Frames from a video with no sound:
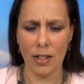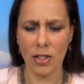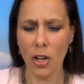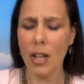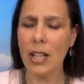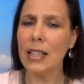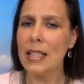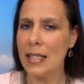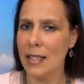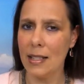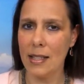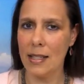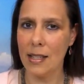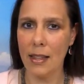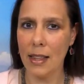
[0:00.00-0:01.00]
Don't
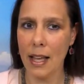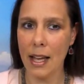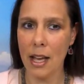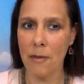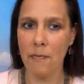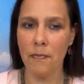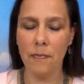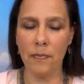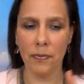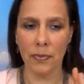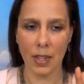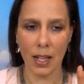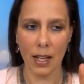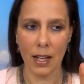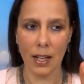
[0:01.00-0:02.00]
listen to them.
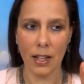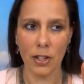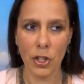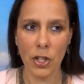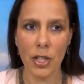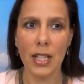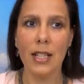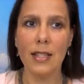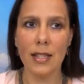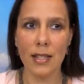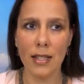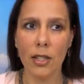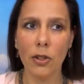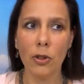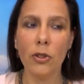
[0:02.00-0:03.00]
You can
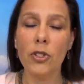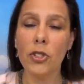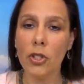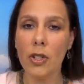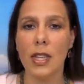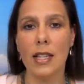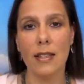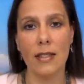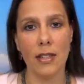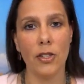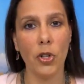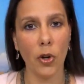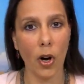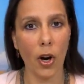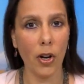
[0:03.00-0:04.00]
still do things in
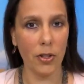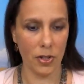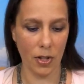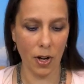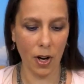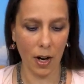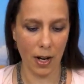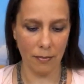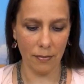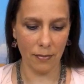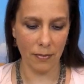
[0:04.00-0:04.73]
your own time.